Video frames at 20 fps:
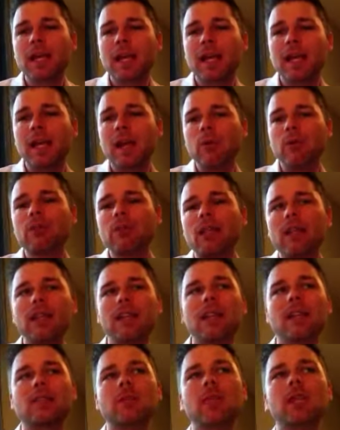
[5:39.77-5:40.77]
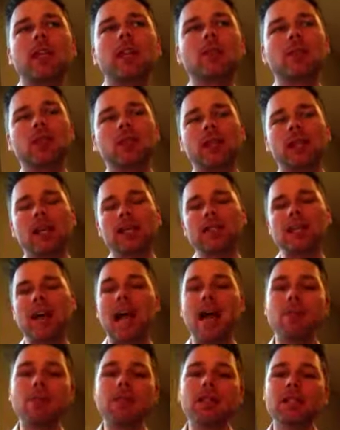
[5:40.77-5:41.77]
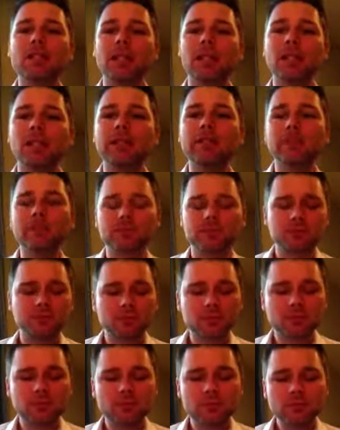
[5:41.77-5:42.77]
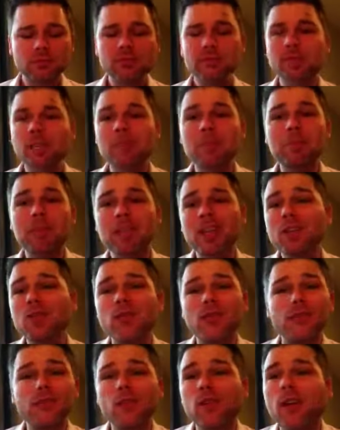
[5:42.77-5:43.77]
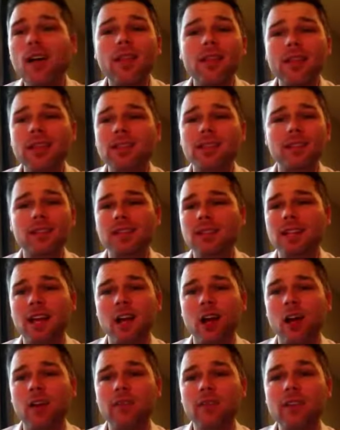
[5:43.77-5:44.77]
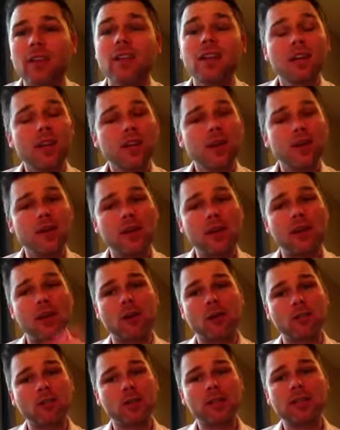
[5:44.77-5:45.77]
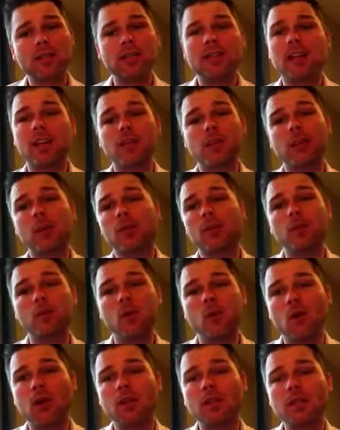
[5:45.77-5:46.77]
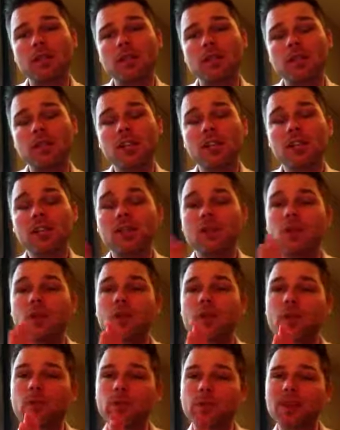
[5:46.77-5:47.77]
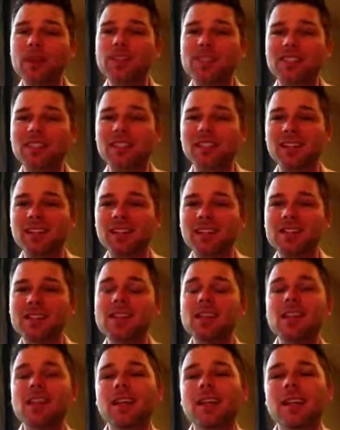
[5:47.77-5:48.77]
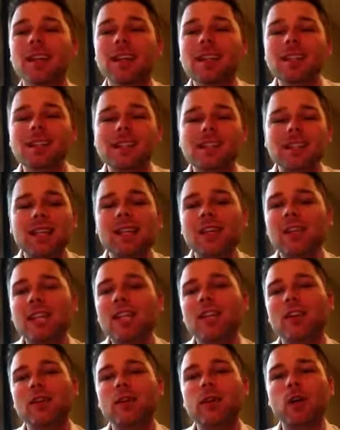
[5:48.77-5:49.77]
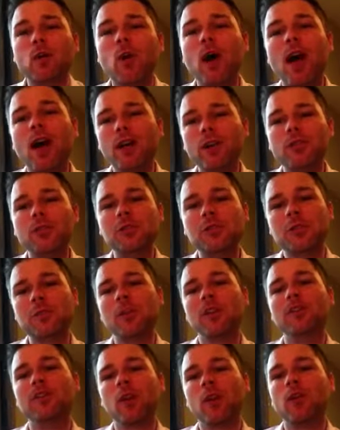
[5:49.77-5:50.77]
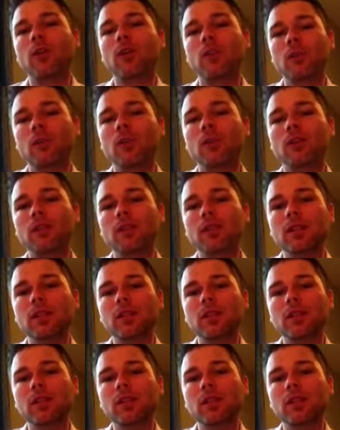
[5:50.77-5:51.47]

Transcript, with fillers: And I will say this, let me end with this. I believe being your full authentic self, there are risks and there are rewards. So the risk is, is it, it, it requires you to be vulnerable,